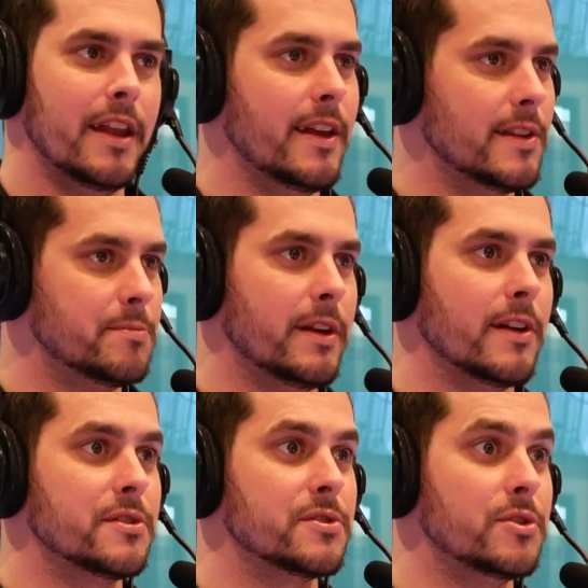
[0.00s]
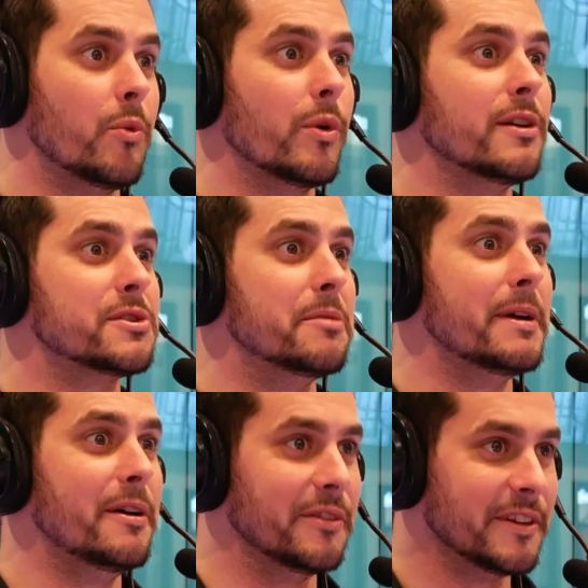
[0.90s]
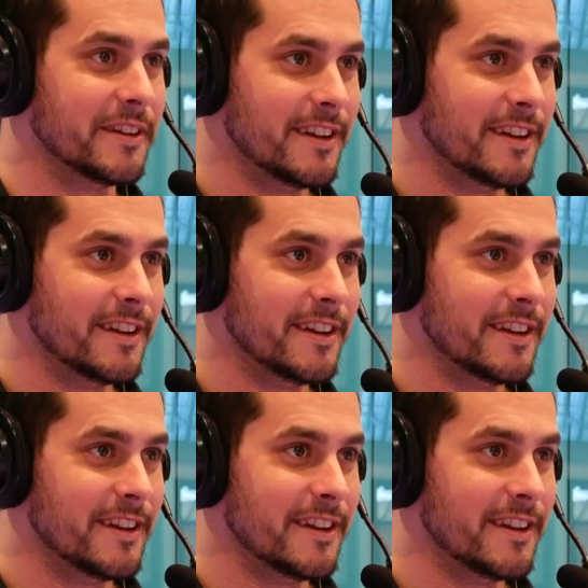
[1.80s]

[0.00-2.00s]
It is, because there's nowhere else to build.